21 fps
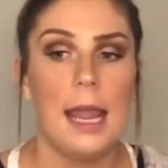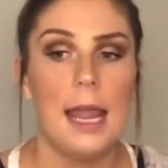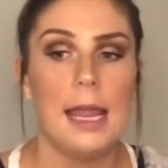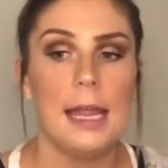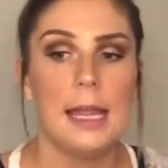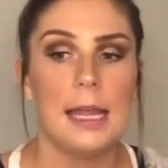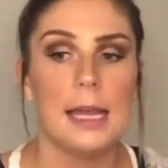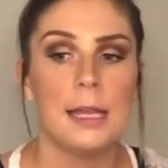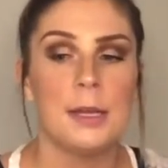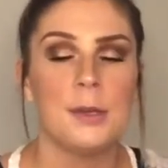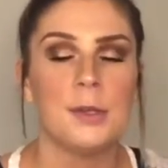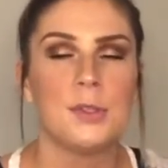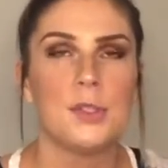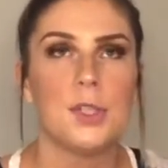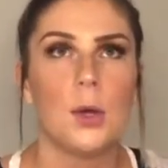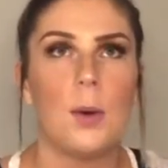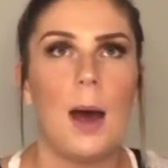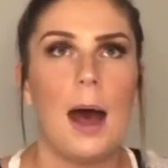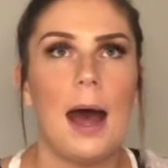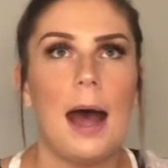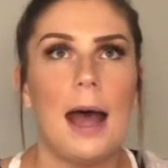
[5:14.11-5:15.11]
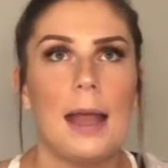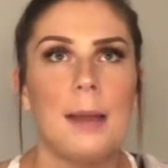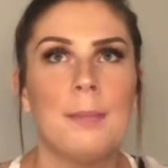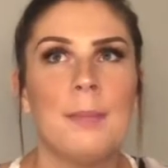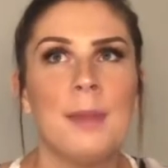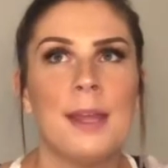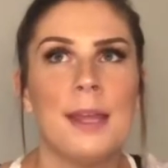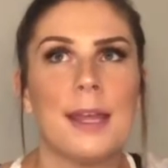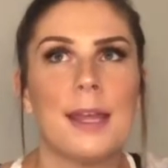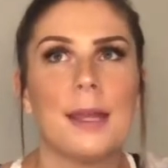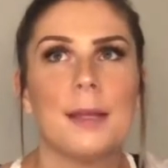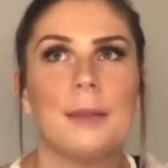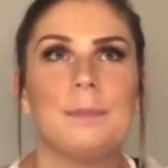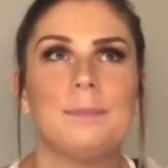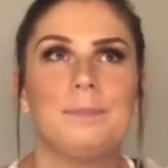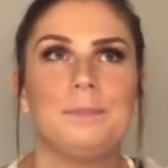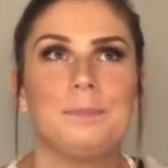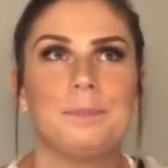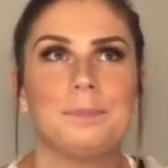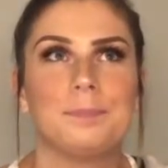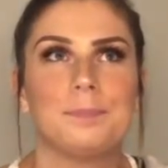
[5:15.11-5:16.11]
And so I'm like
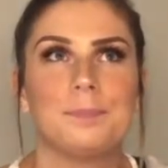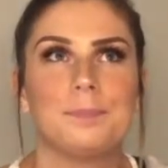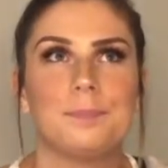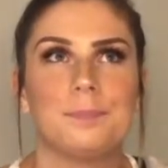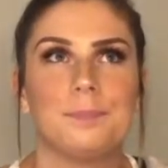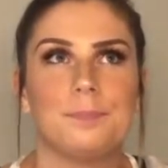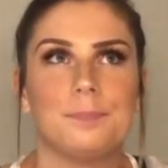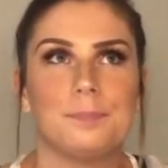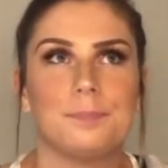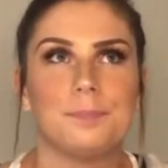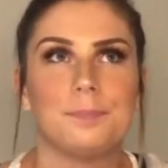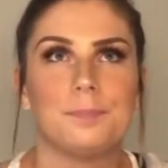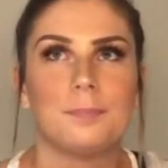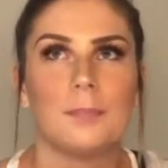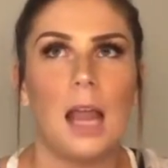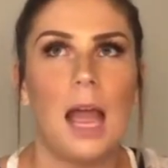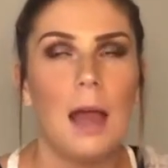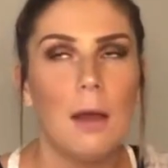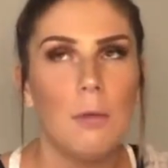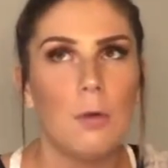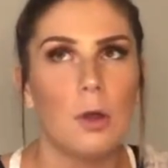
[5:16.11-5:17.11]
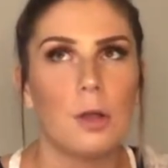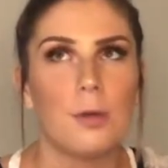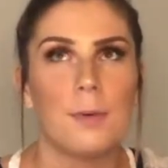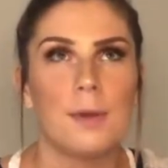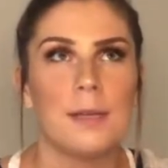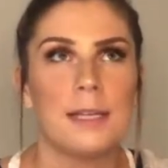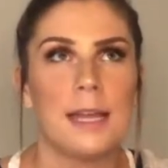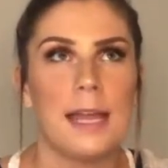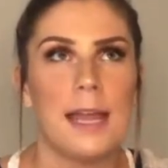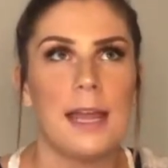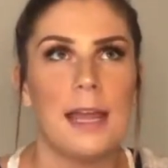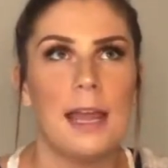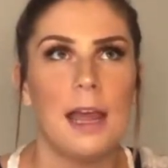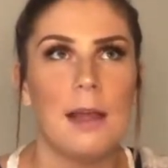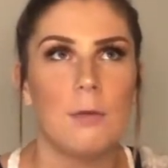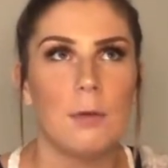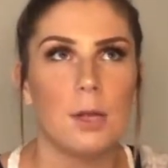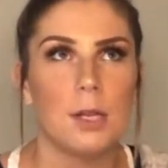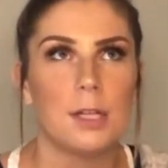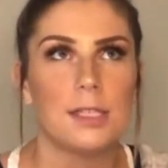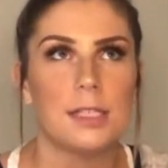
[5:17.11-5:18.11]
at work one day. I
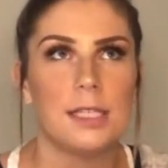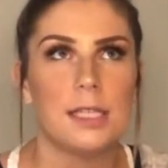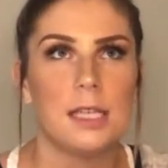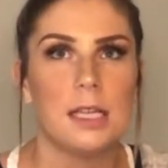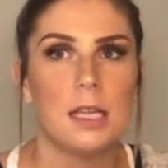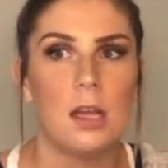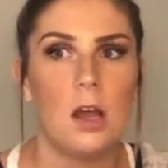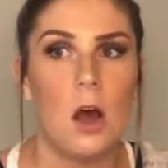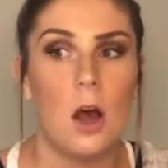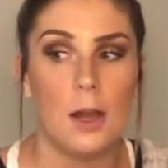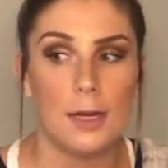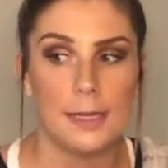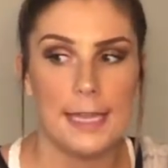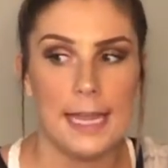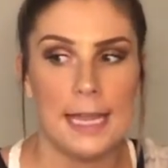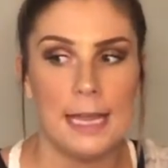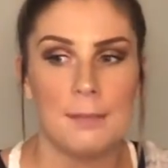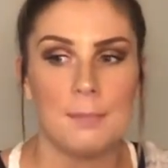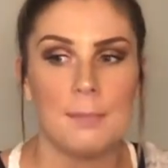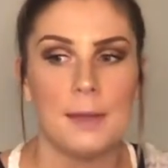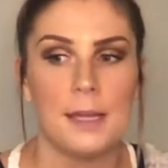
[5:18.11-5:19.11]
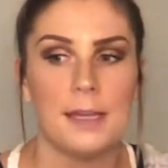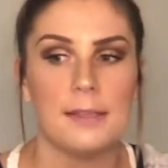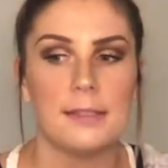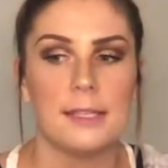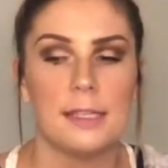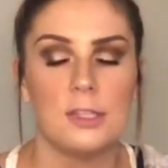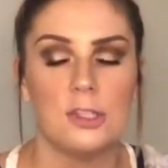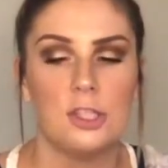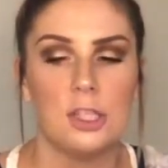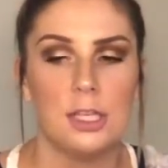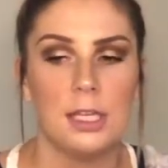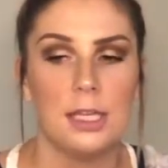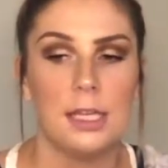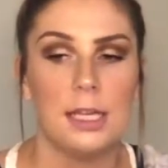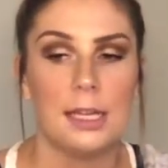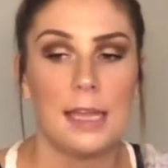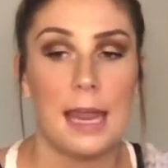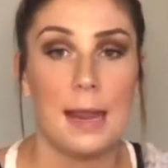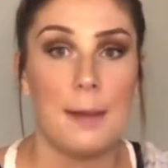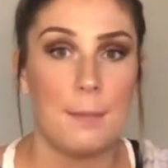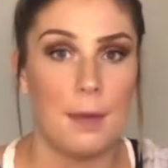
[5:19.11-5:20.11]
worked on campus and
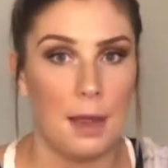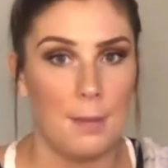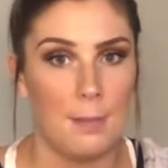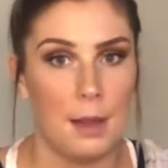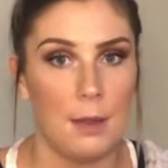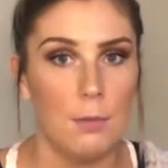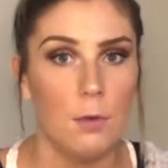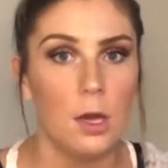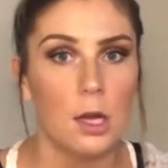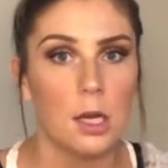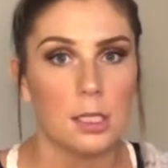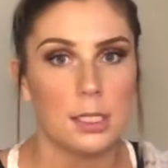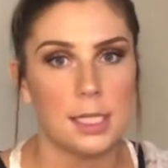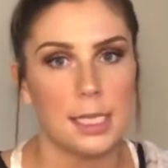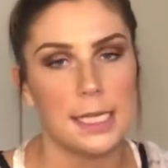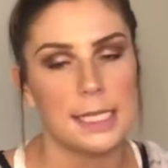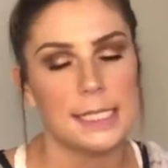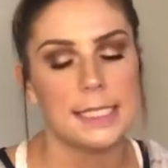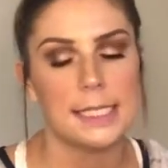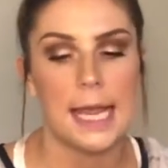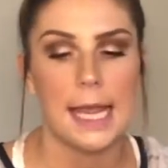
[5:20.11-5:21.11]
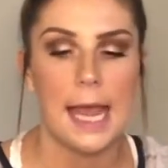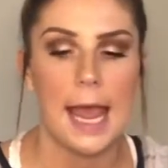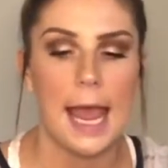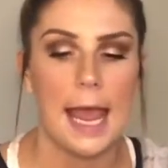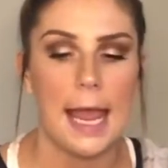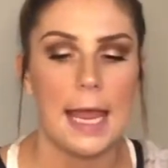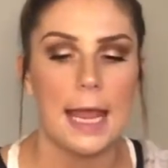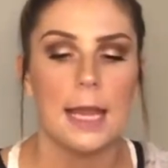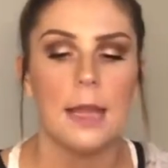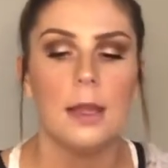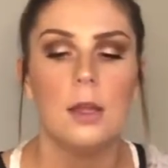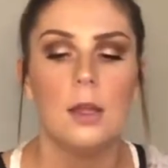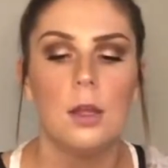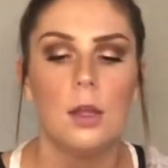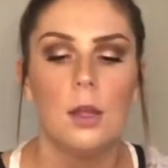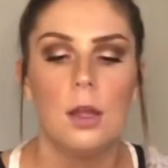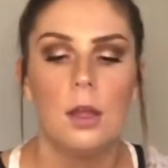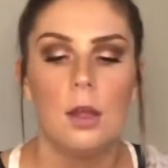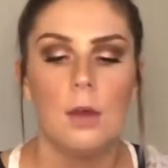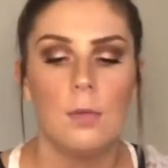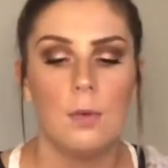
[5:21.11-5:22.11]
she came by my work to like say hey,
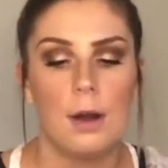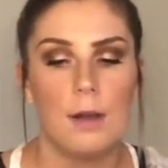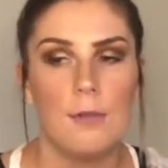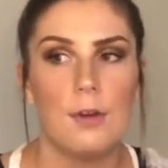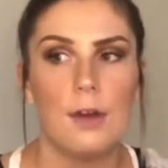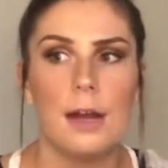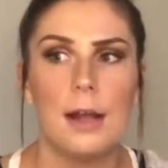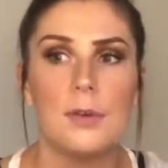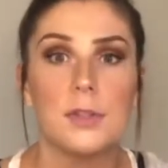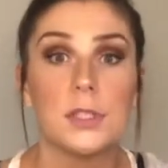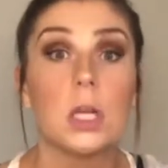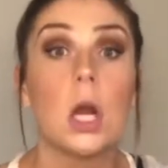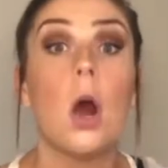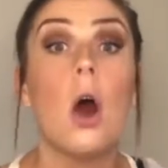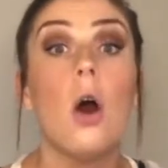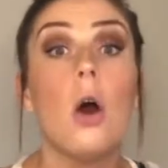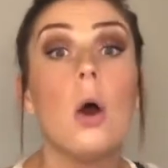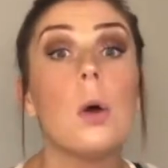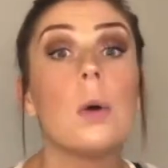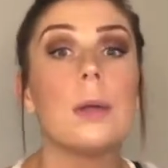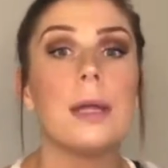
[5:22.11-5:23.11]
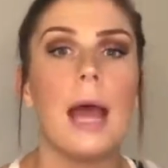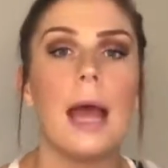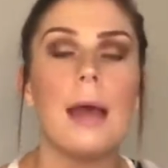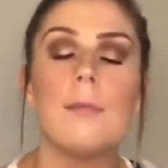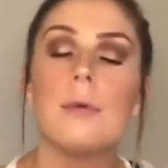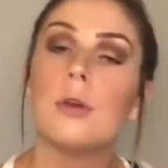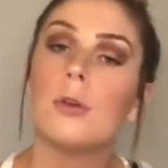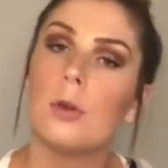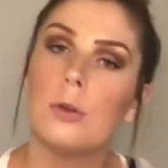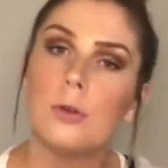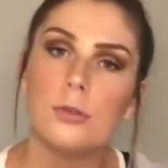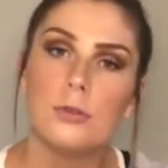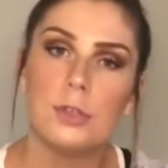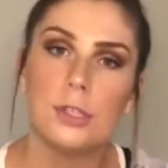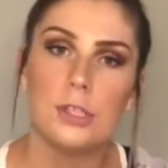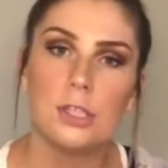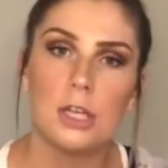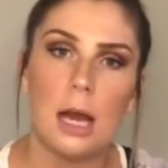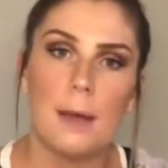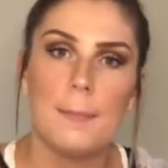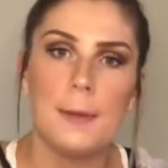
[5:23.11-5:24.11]
whatever. And I was like, oh, I went grocery
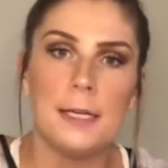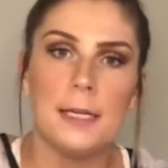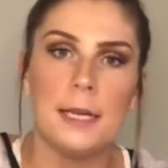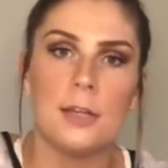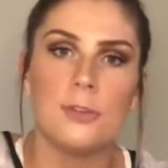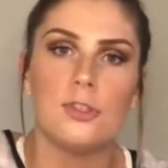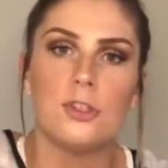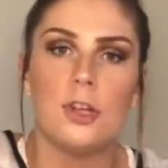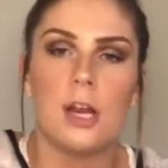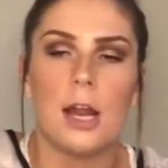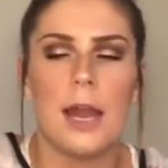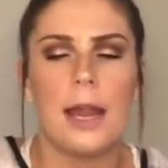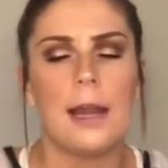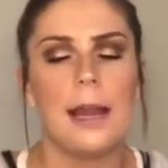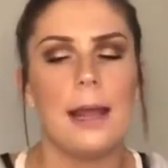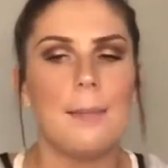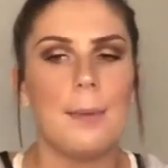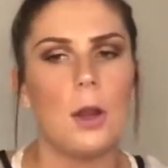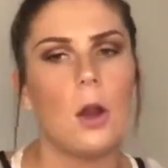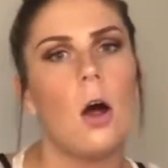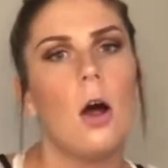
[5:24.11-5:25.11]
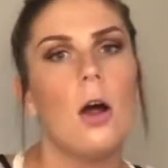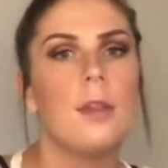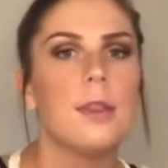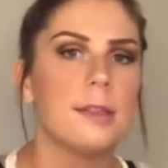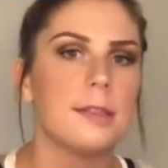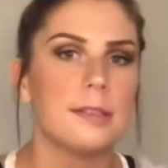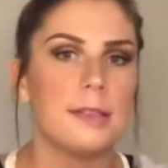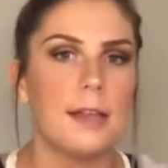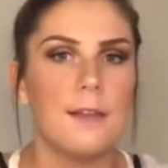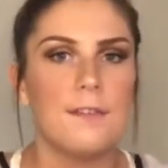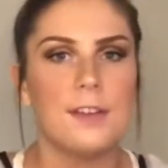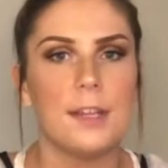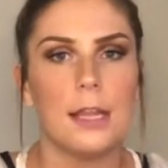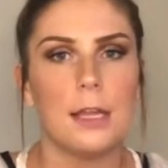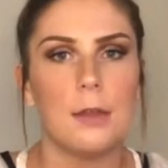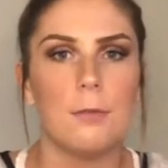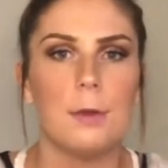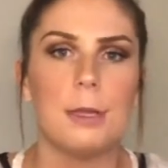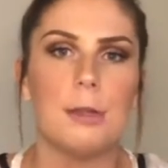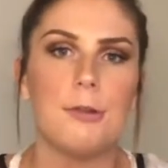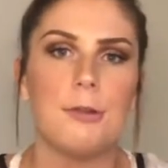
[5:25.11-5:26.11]
shopping yesterday and I bought all this stuff to
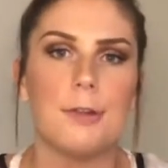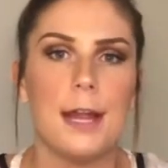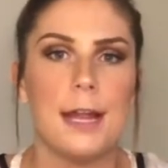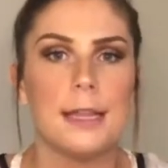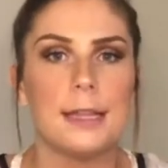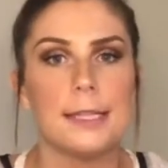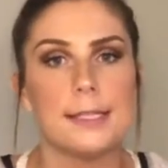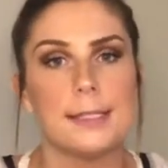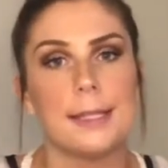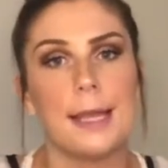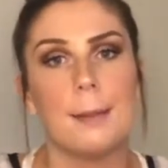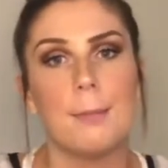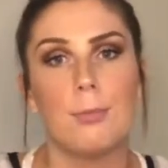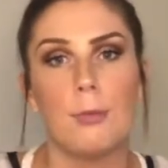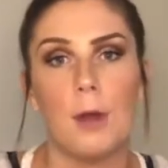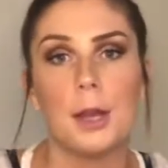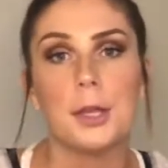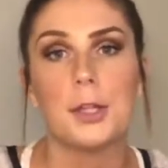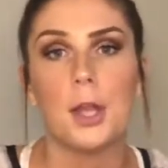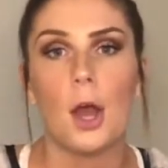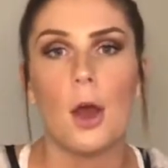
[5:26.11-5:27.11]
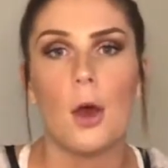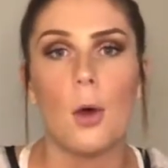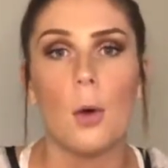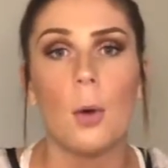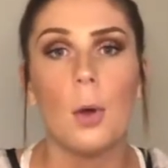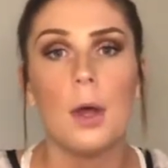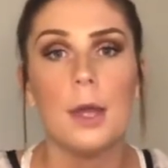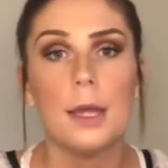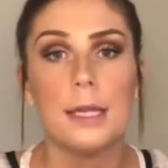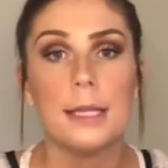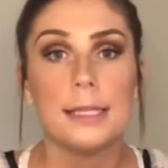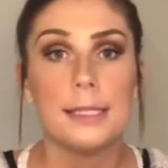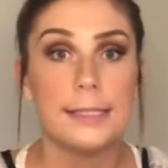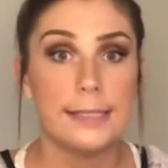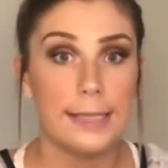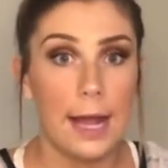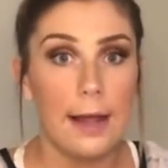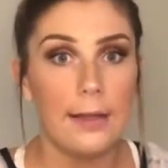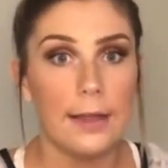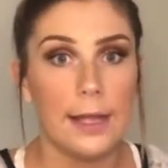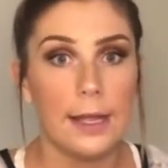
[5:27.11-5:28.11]
like recreate this like bread co
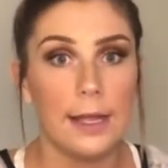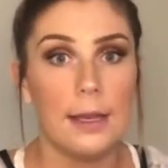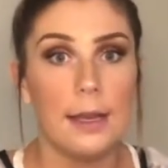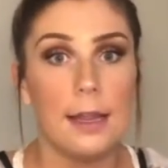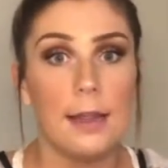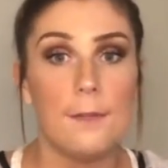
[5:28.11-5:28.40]
salad.